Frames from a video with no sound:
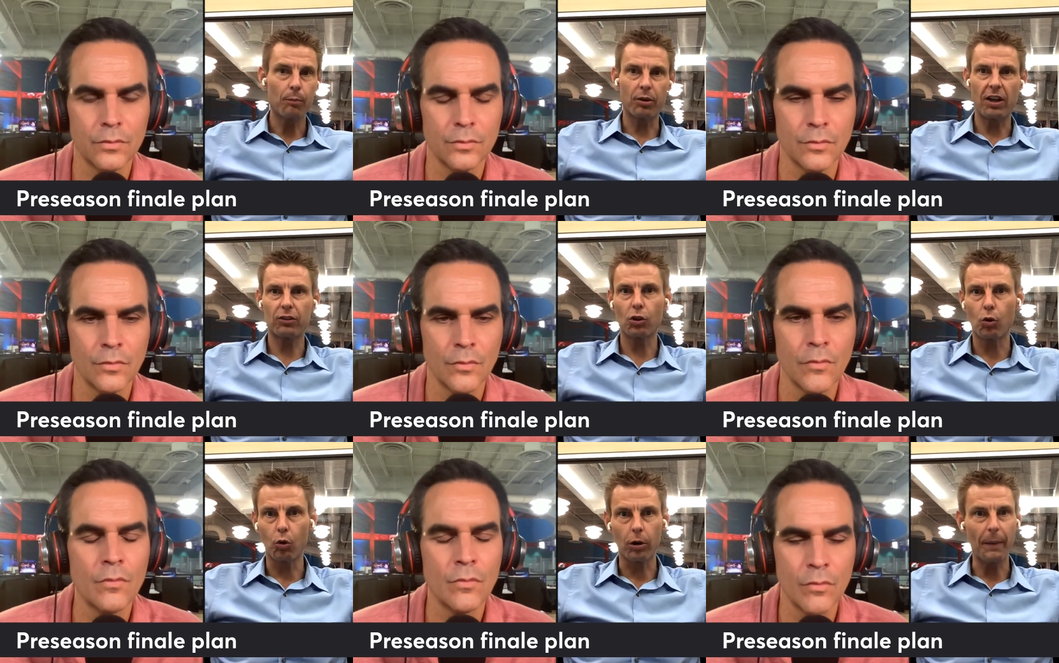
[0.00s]
Speaker 1: protect your
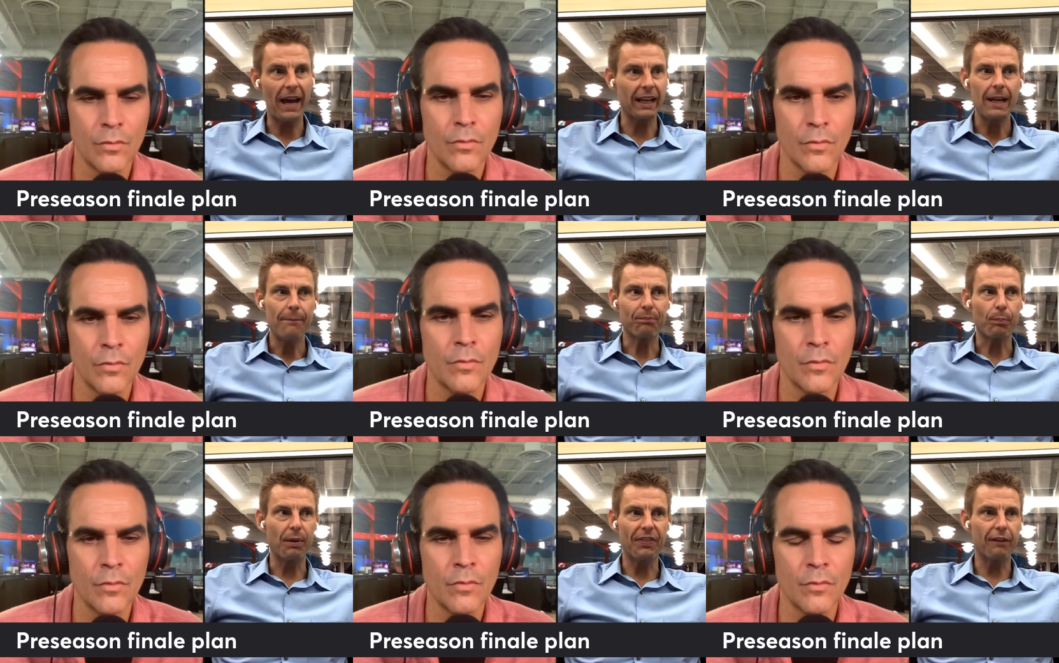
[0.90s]
quarterback
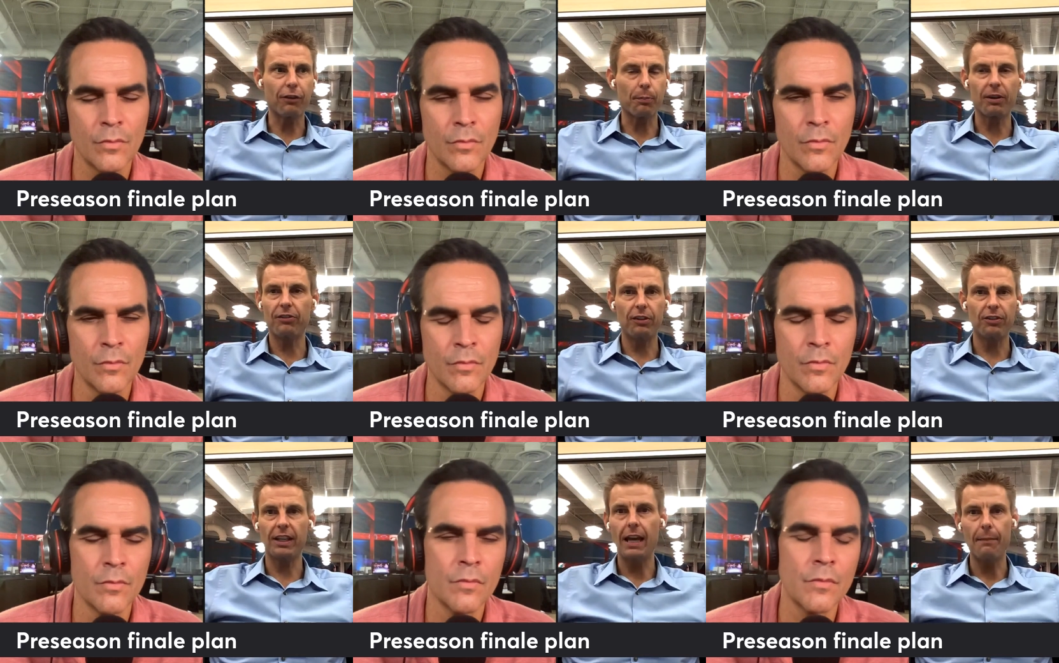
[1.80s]
but then for the
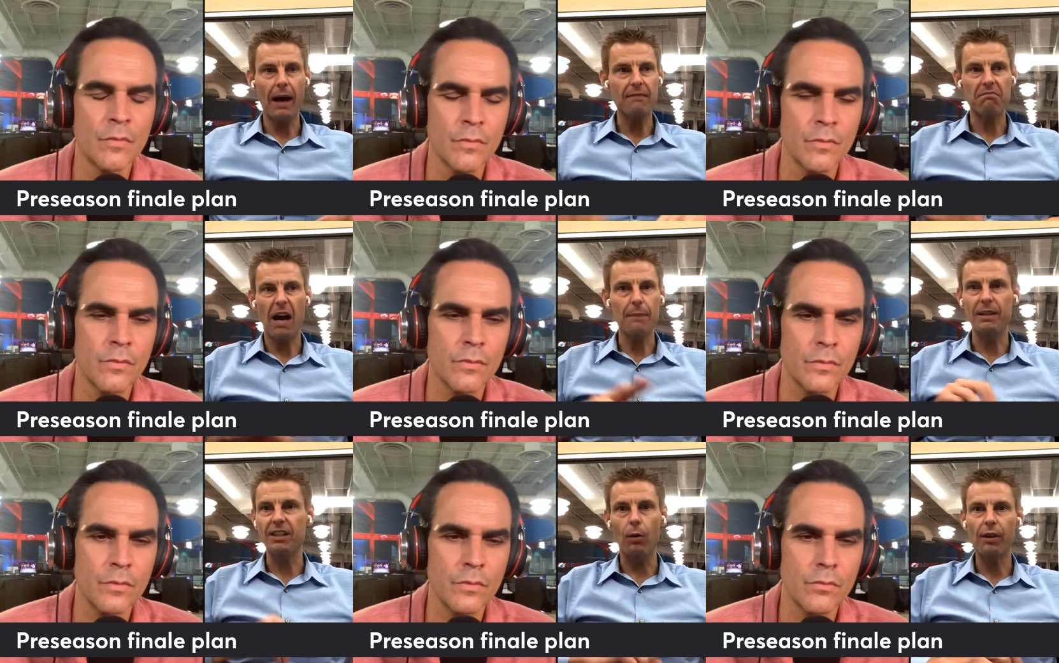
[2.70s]
preseason game, I'd I'd
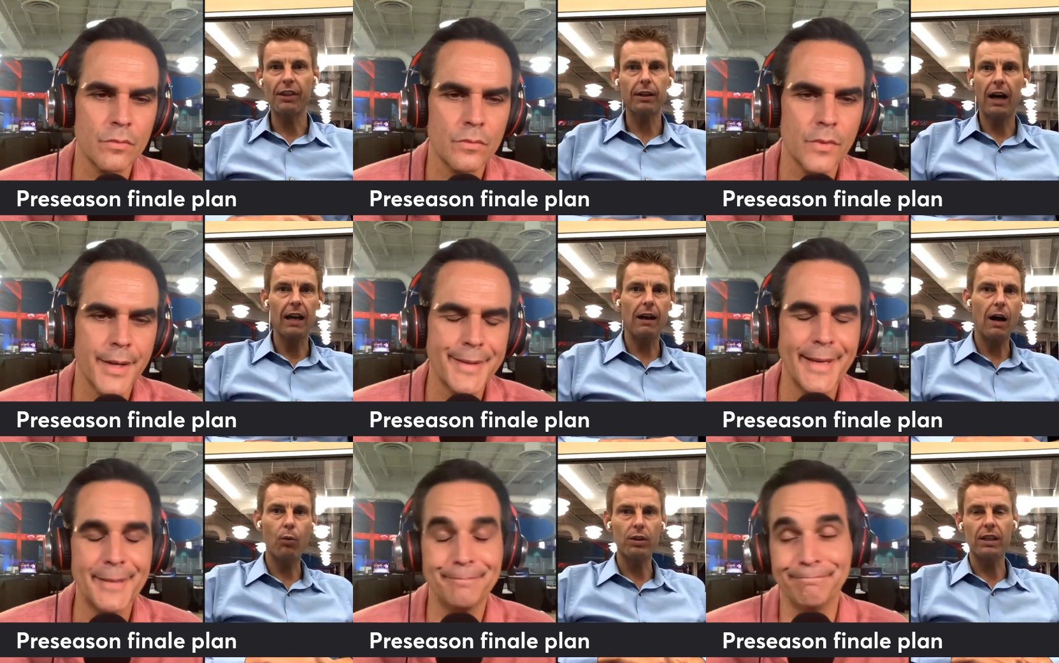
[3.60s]
be done with it. I,
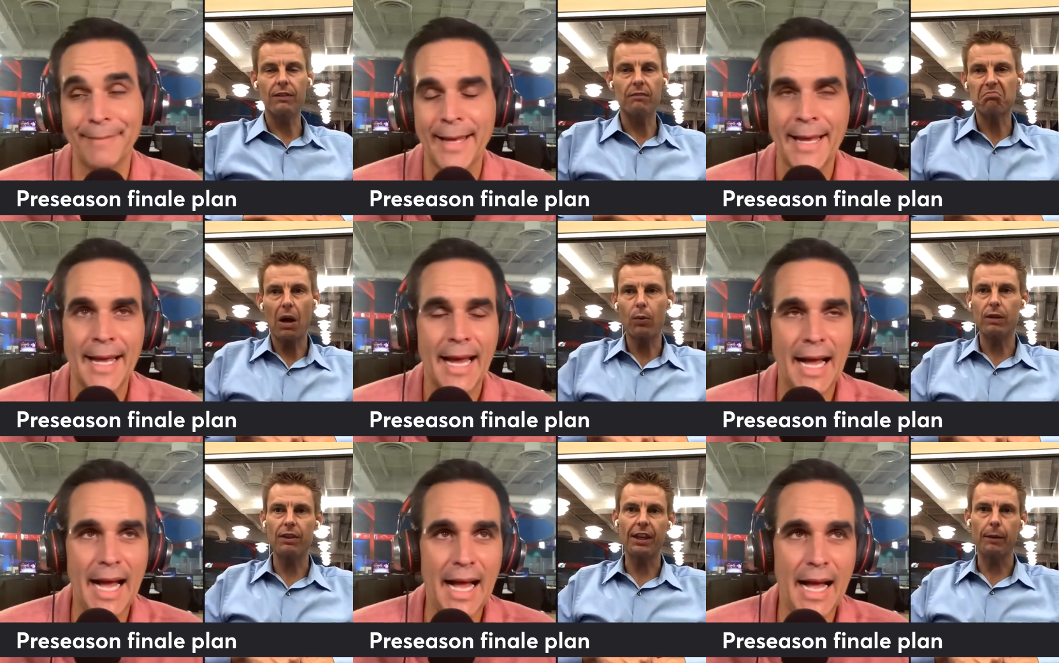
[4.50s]
yeah, I wouldn't even I
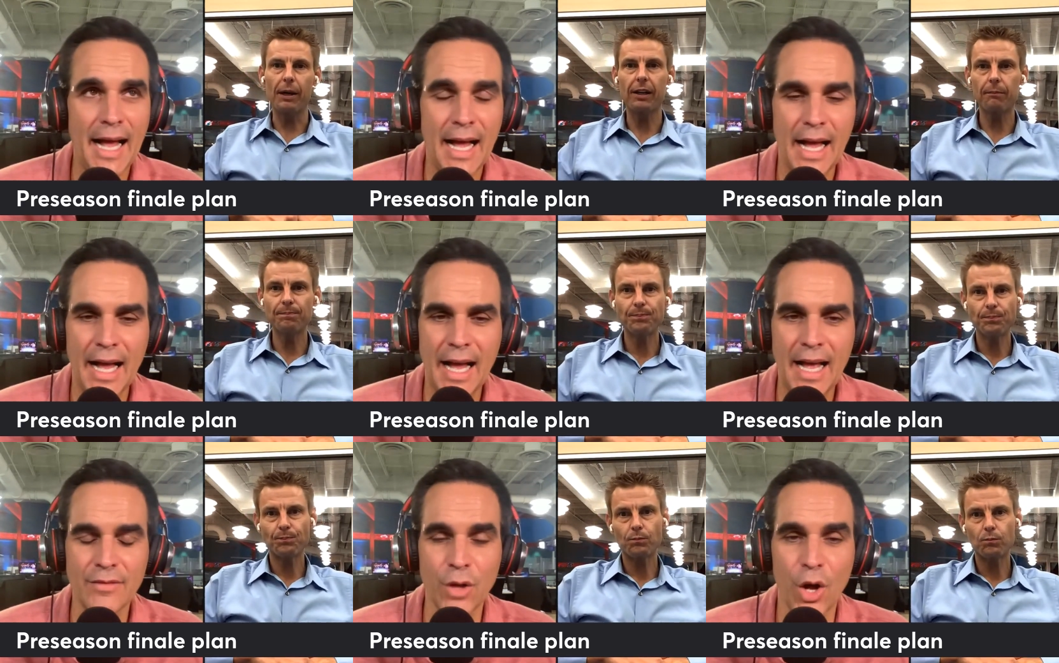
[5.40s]
wouldn't even think about it.
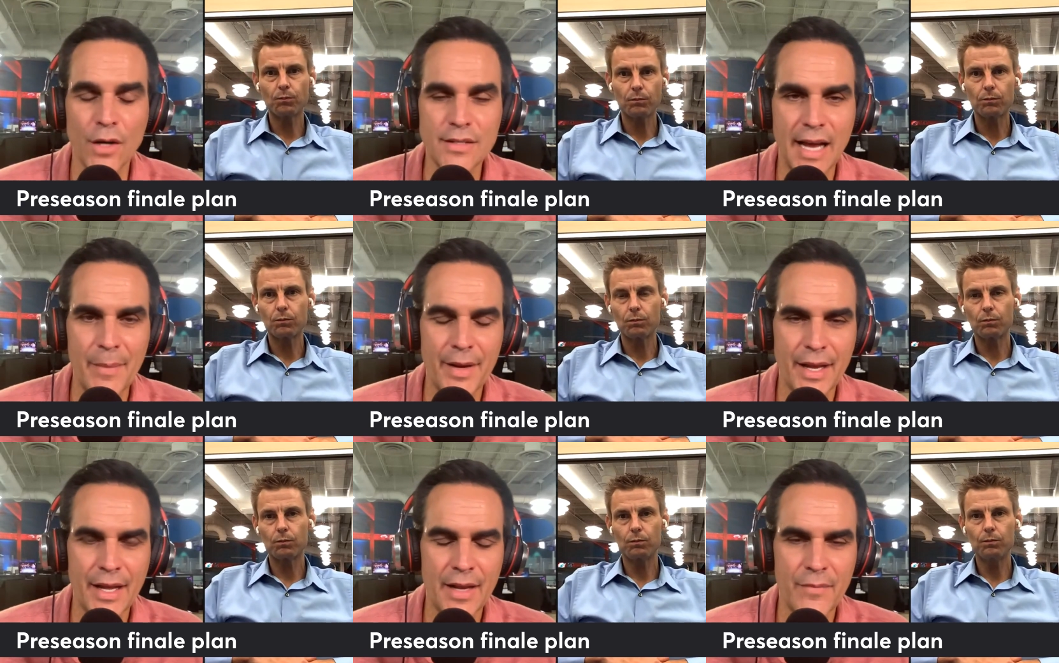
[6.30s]
Speaker 2: I have long time,
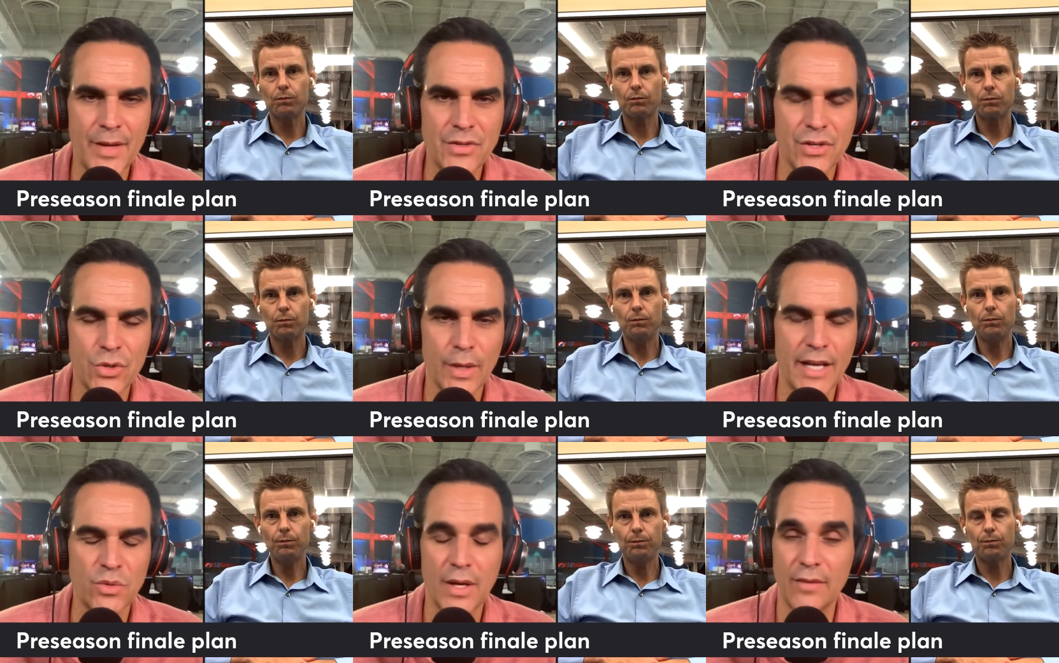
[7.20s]
and and I've mentioned it to you
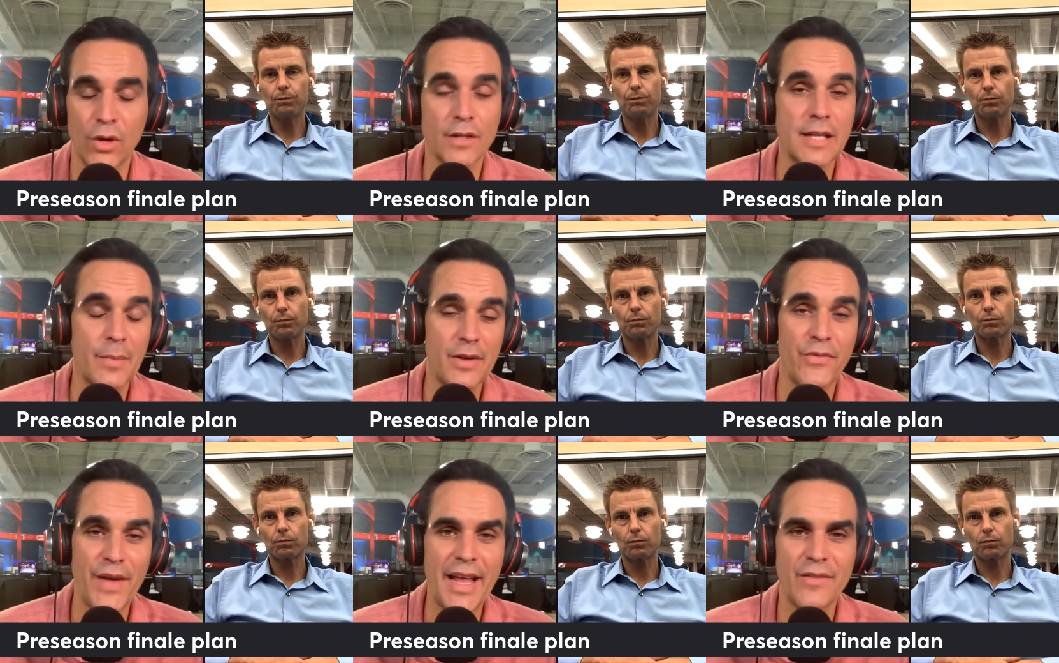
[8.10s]
last week. I've long time been a
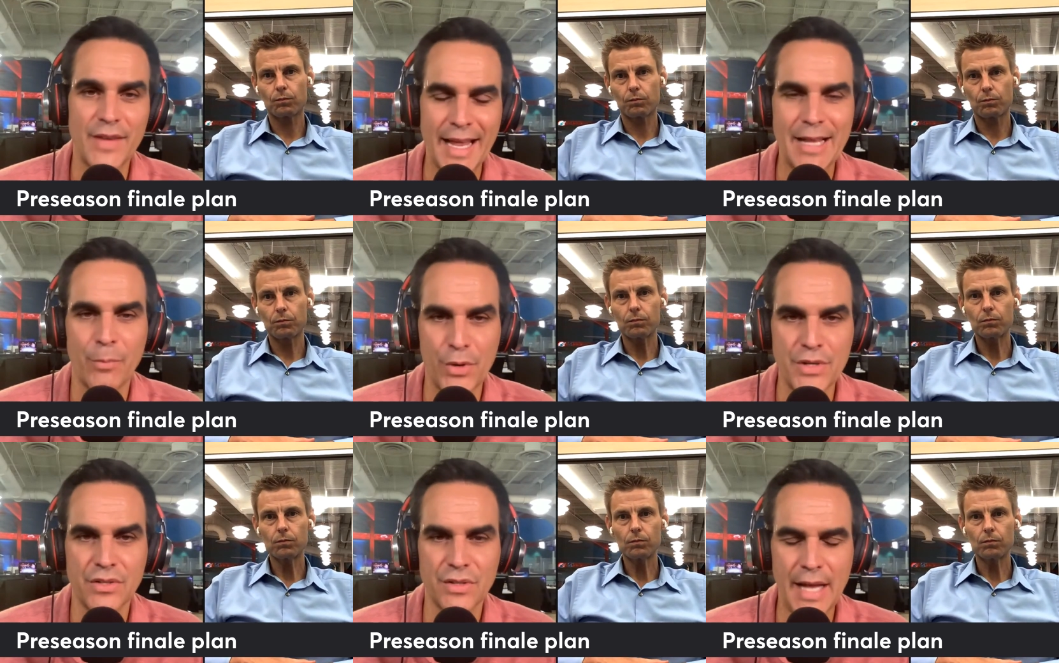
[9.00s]
fan of getting
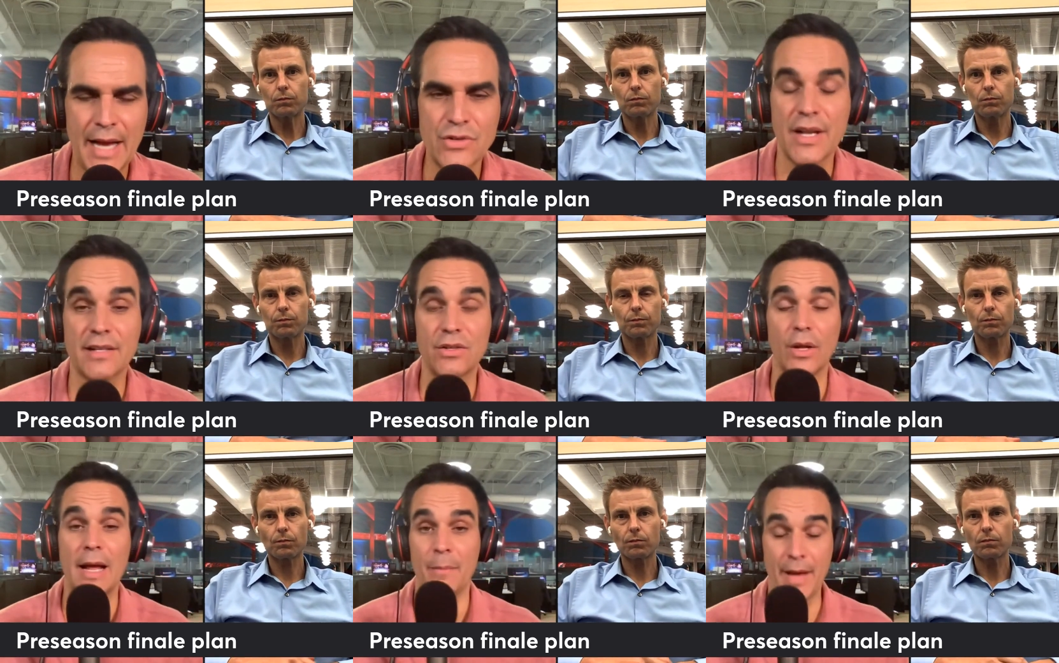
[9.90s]
preseason action. I
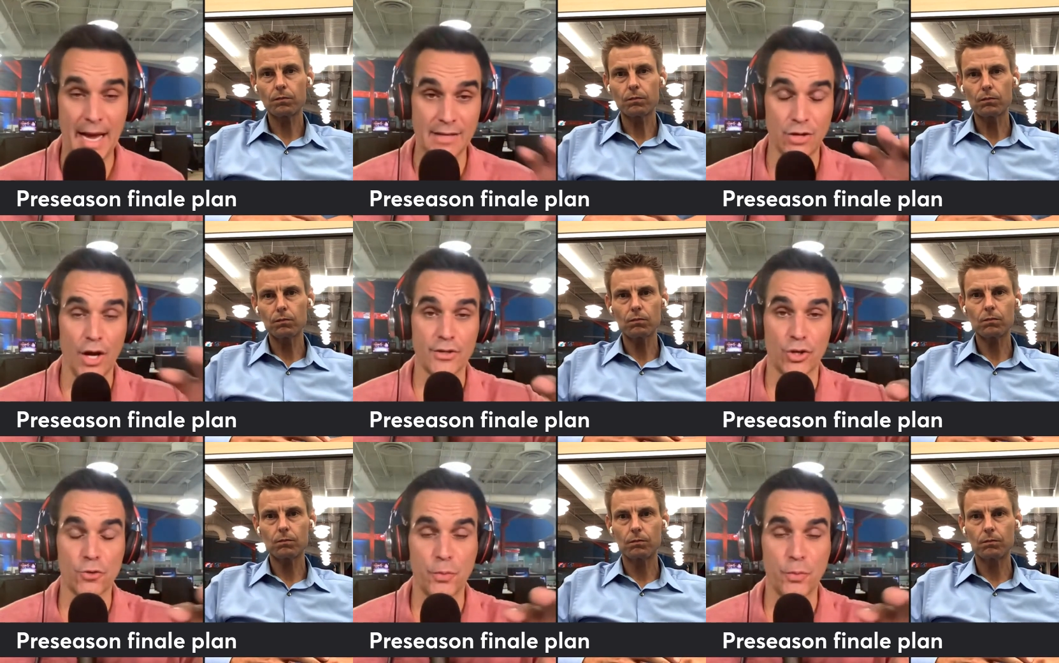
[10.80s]
still am. As long as there's